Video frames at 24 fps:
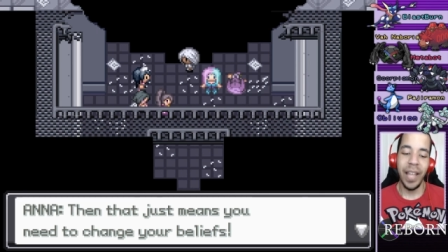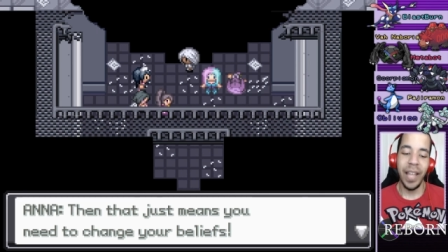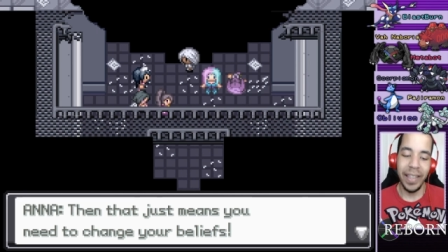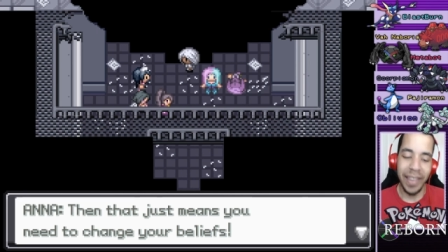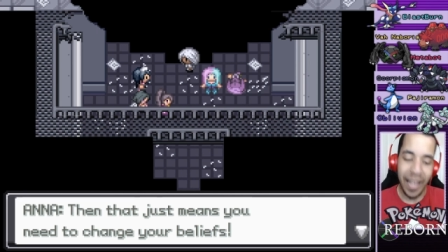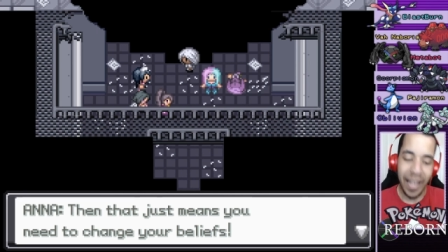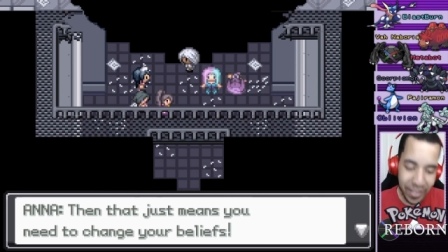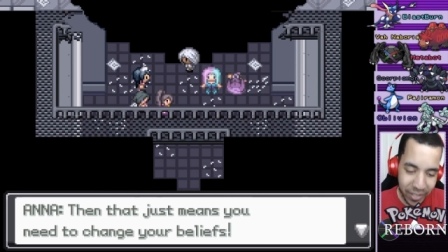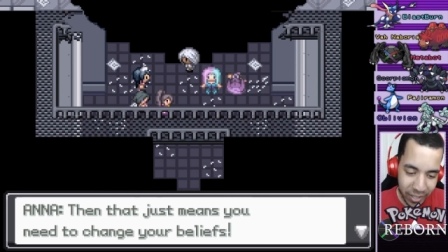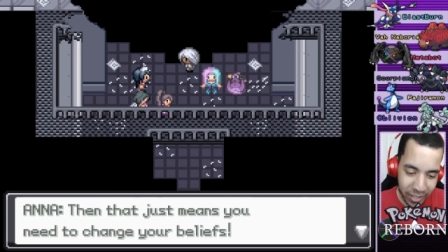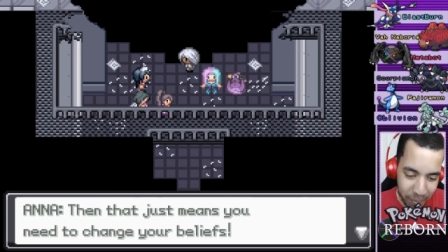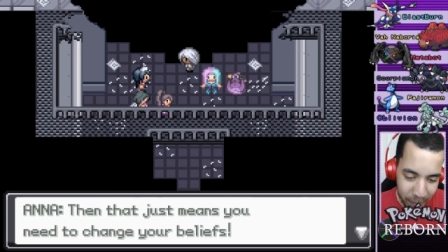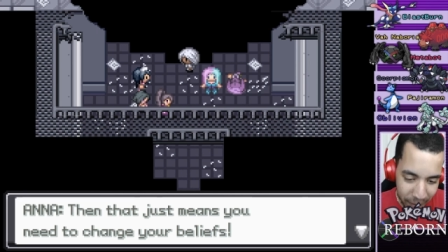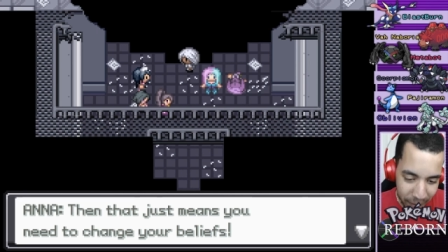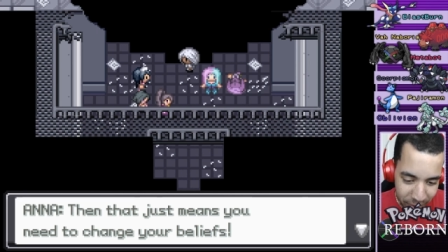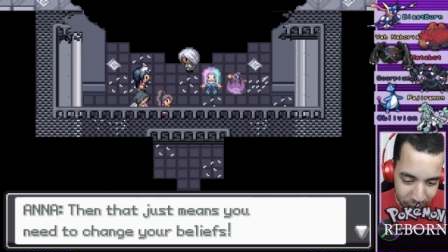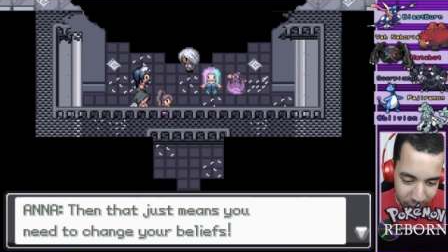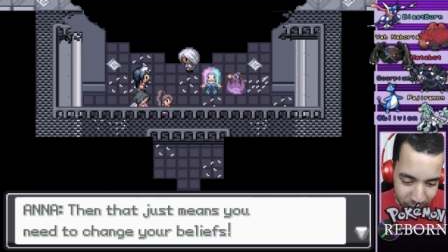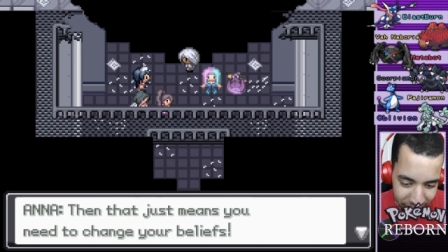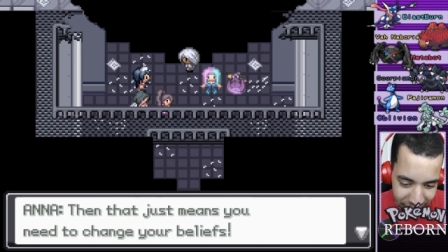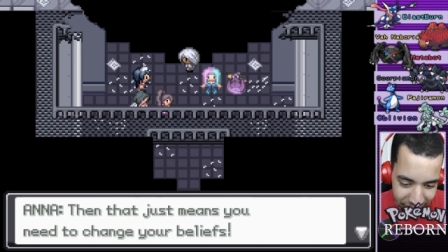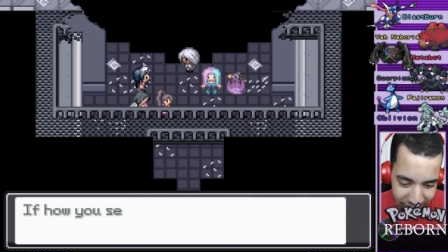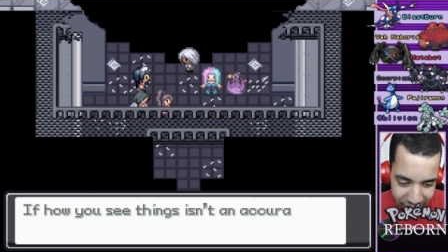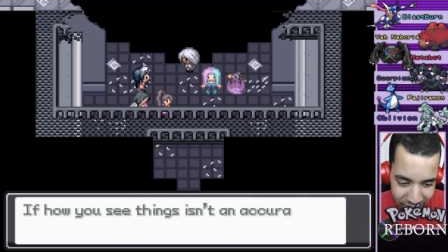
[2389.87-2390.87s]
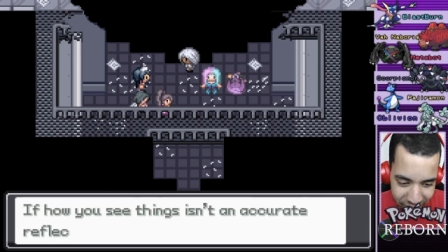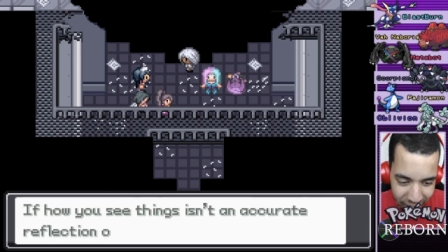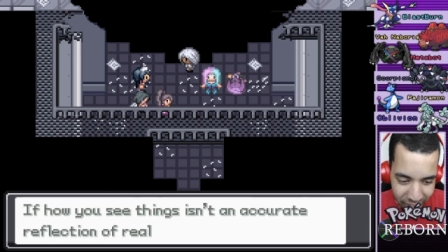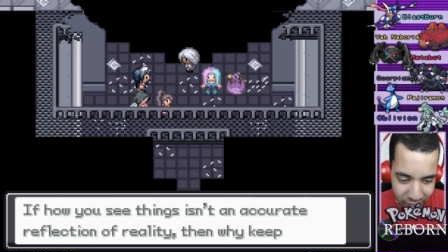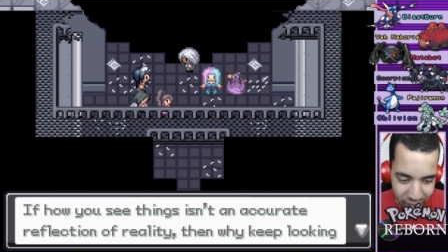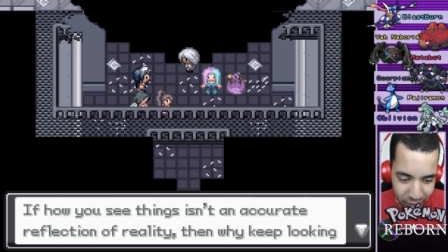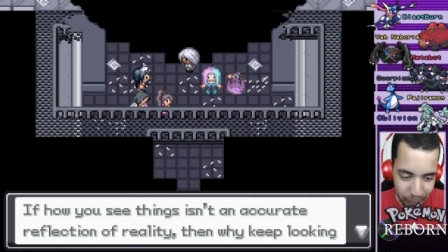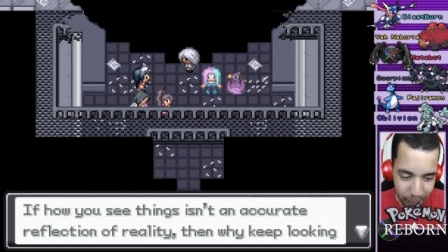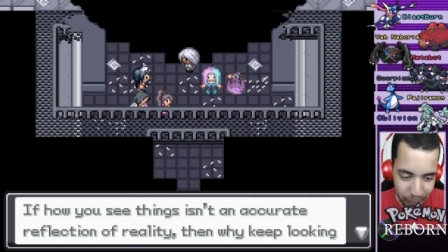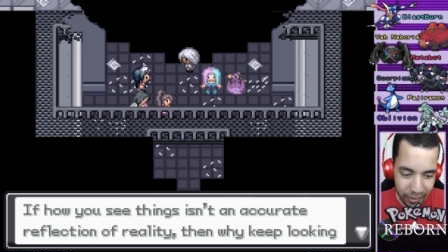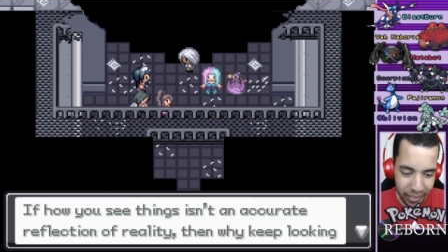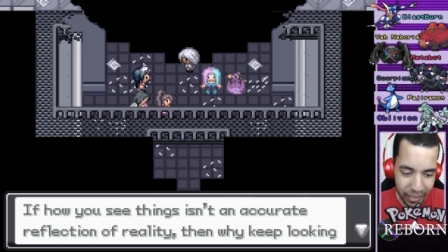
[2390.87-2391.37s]
And that just means you need to
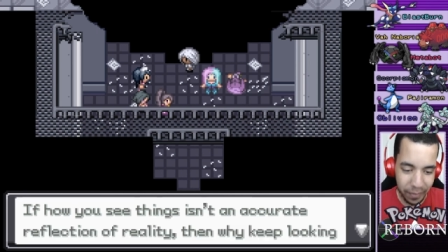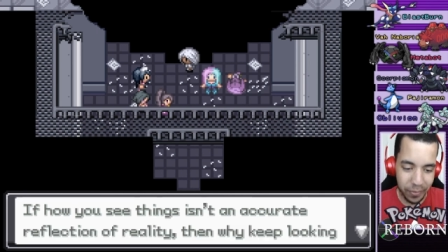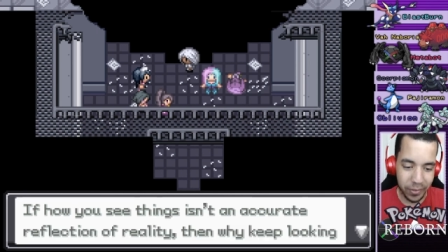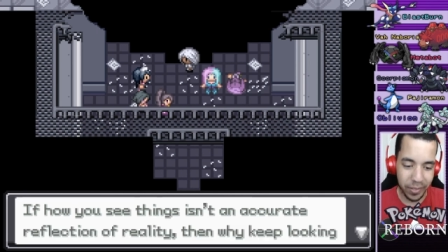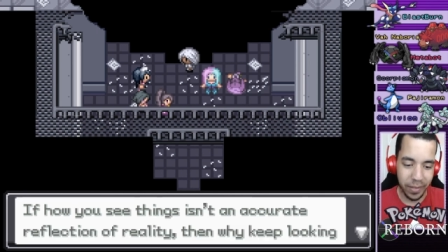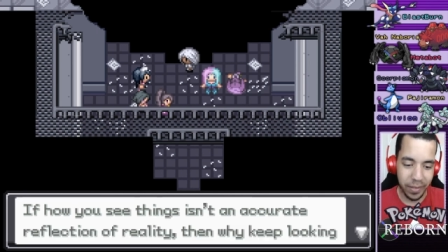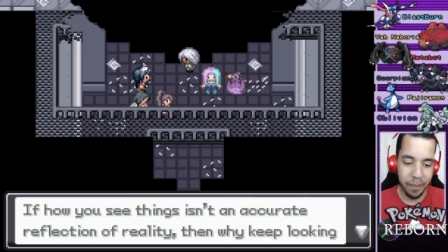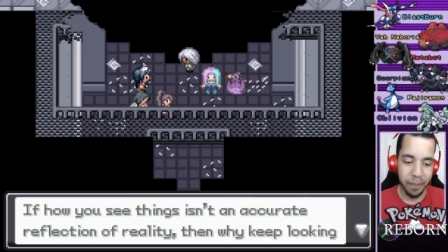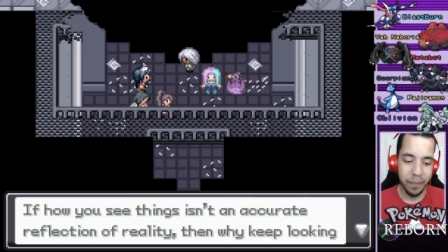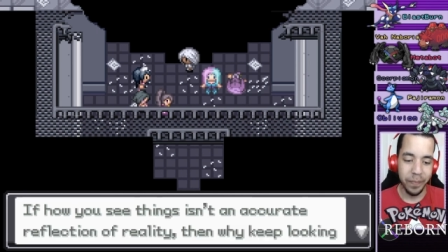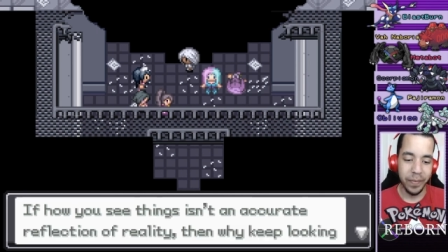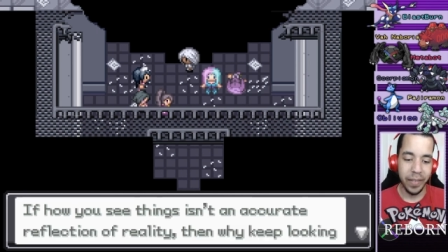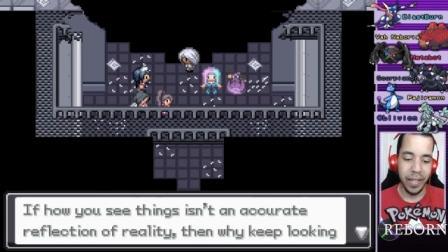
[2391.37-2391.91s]
change your beliefs.